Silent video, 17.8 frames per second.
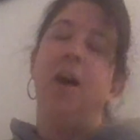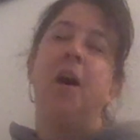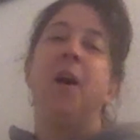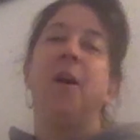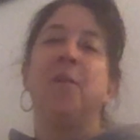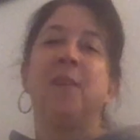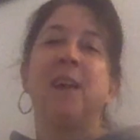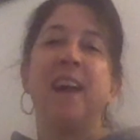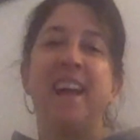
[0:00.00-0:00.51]

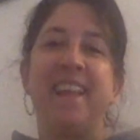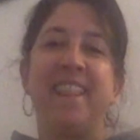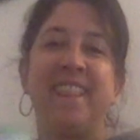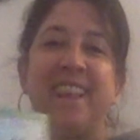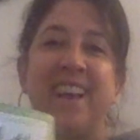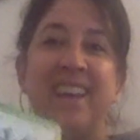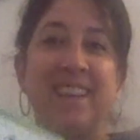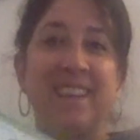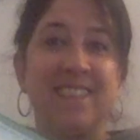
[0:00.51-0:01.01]
All right,
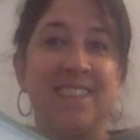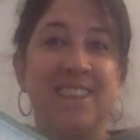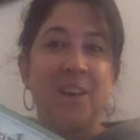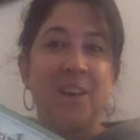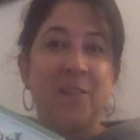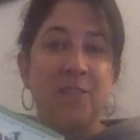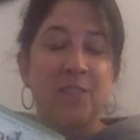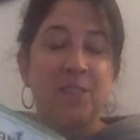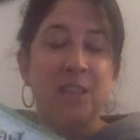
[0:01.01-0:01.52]
that is
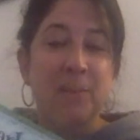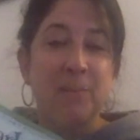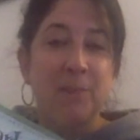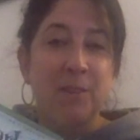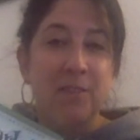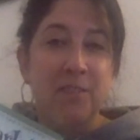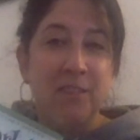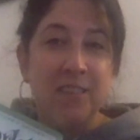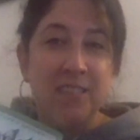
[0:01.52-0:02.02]
for chapter
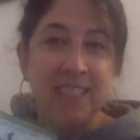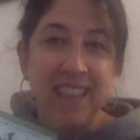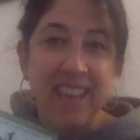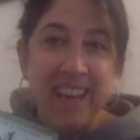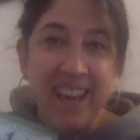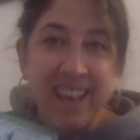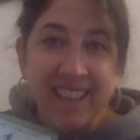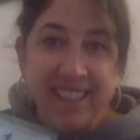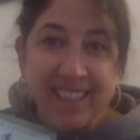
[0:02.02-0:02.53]

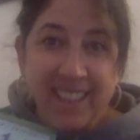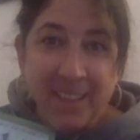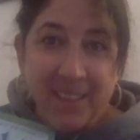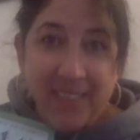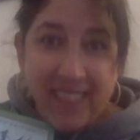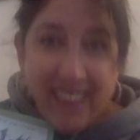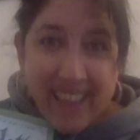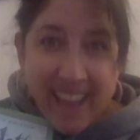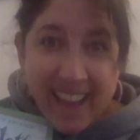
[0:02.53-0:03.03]
13. I'll see you
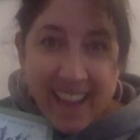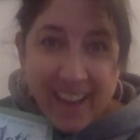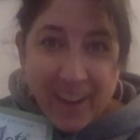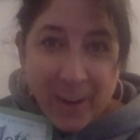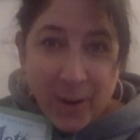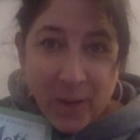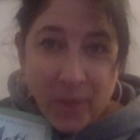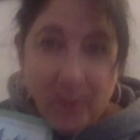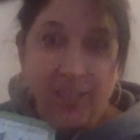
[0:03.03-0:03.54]

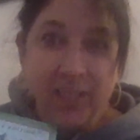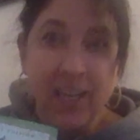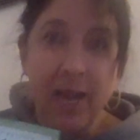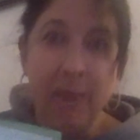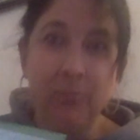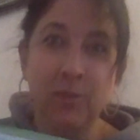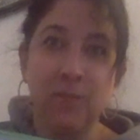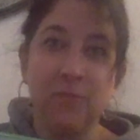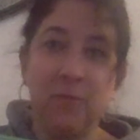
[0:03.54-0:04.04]
later with
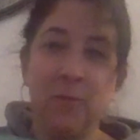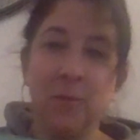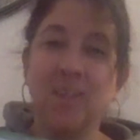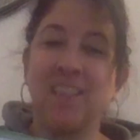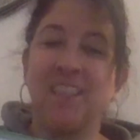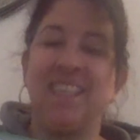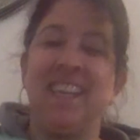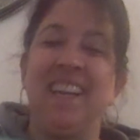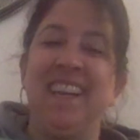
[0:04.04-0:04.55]
chapter
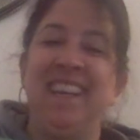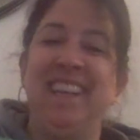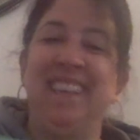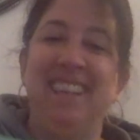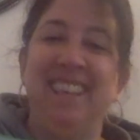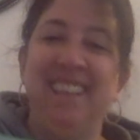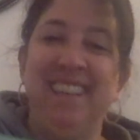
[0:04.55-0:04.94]
14.